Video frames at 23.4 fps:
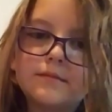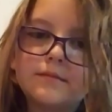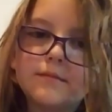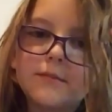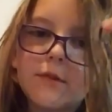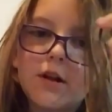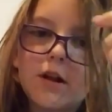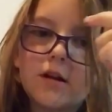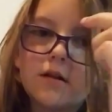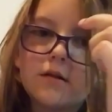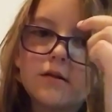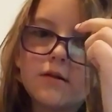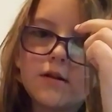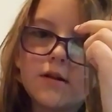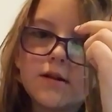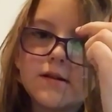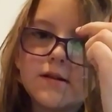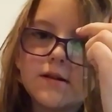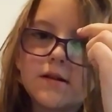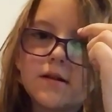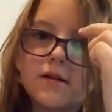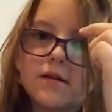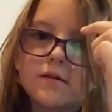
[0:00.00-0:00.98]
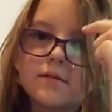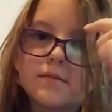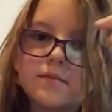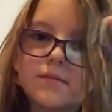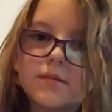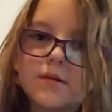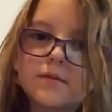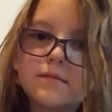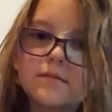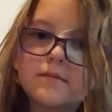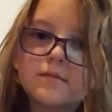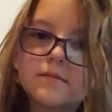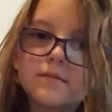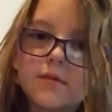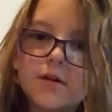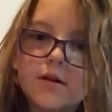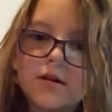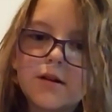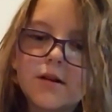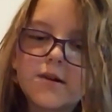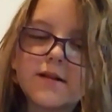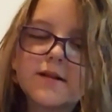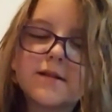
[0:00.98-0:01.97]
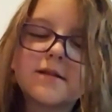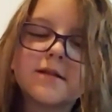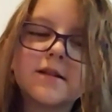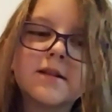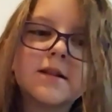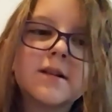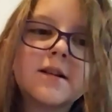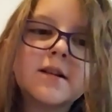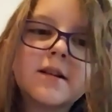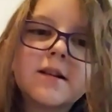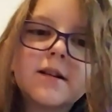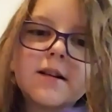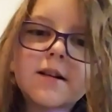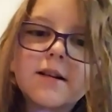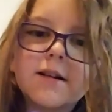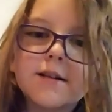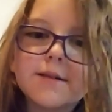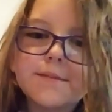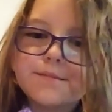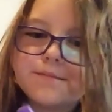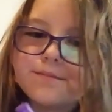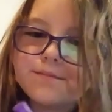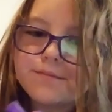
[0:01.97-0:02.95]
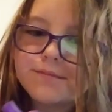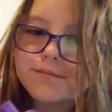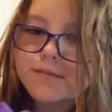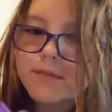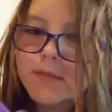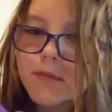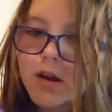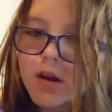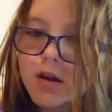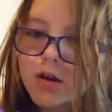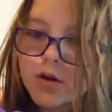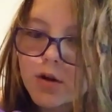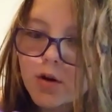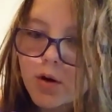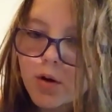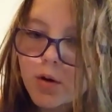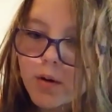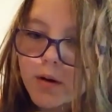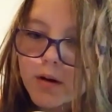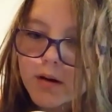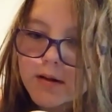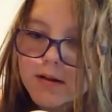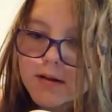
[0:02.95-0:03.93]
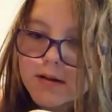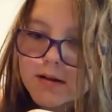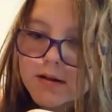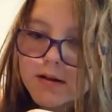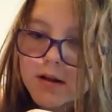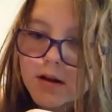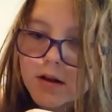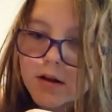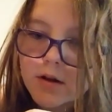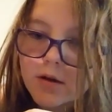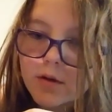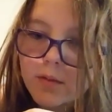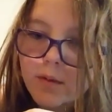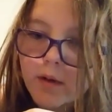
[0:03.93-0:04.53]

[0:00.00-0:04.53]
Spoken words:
You can't really see it, but here it is. And you're going to stick your